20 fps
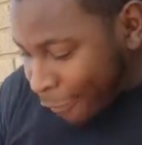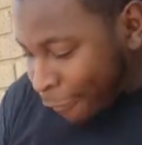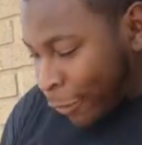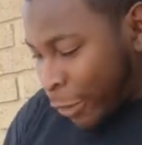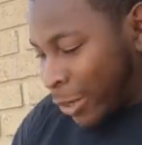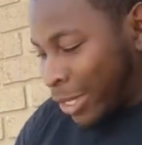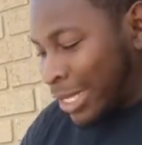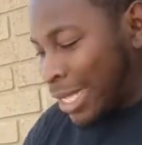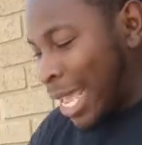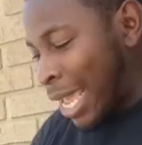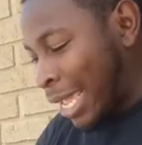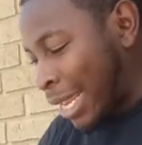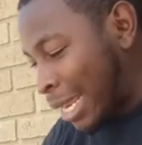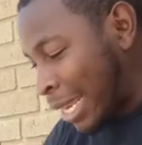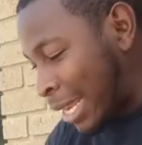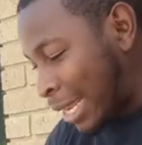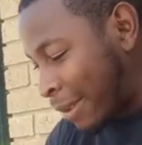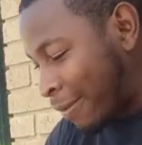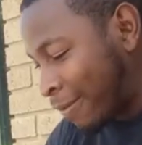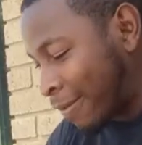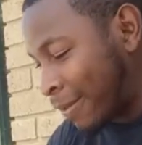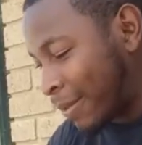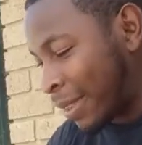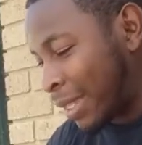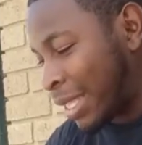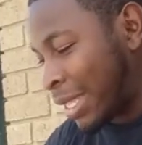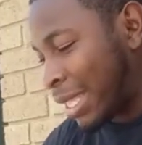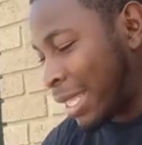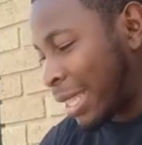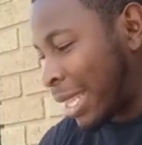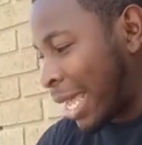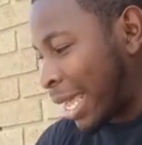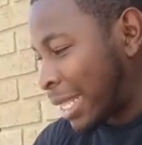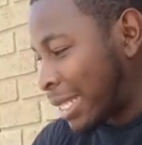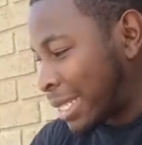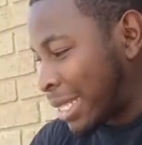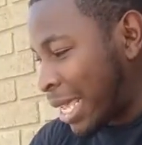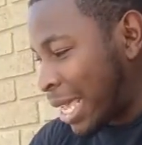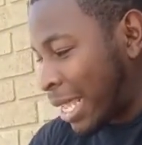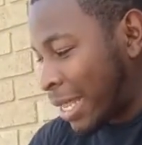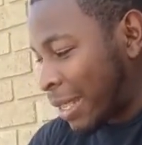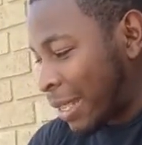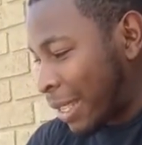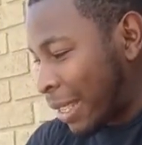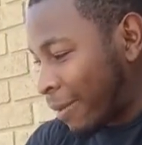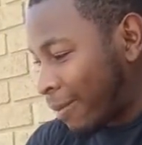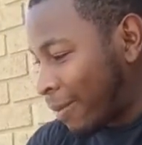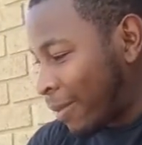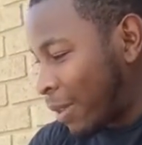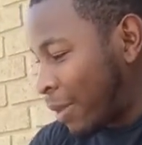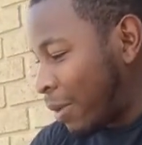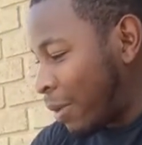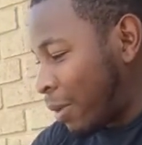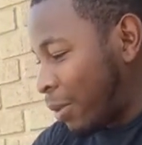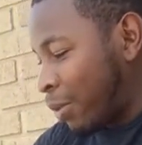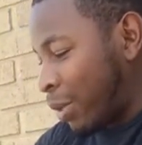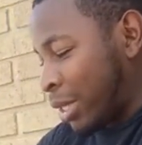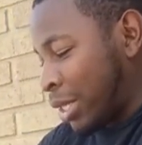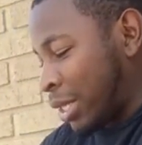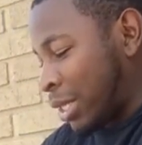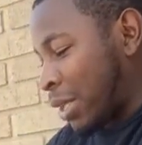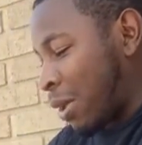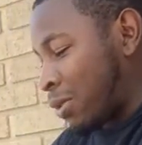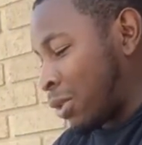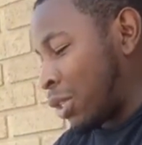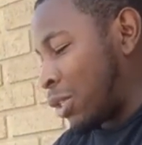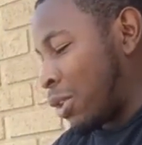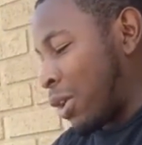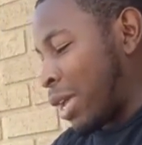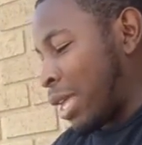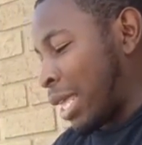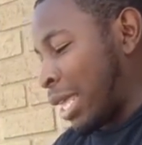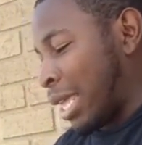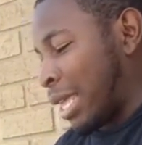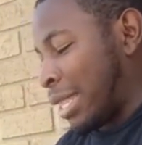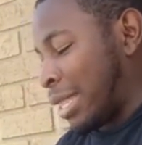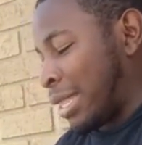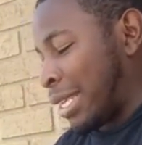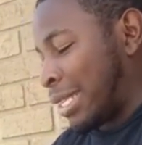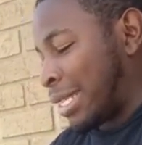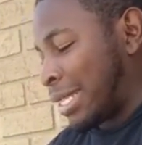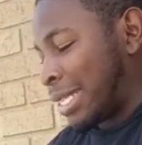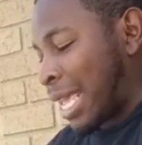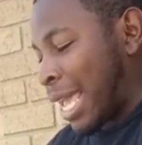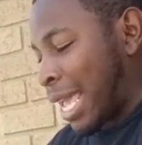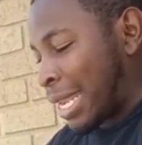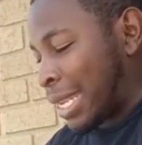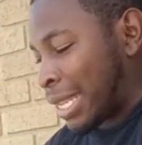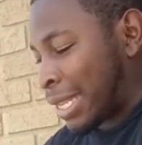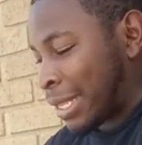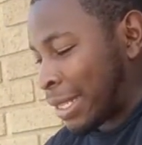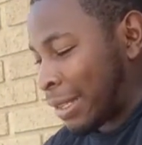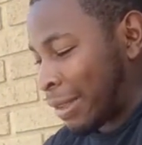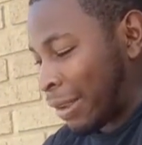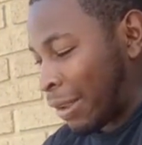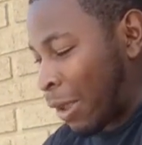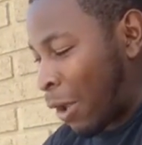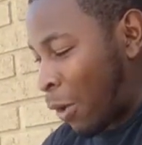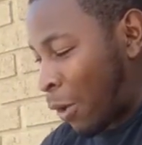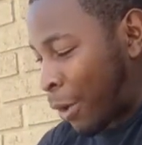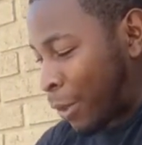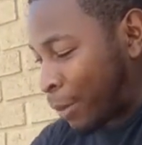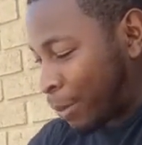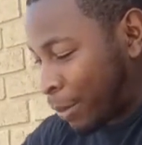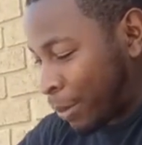for a second, and like I said, we just gonna start getting the sanding going.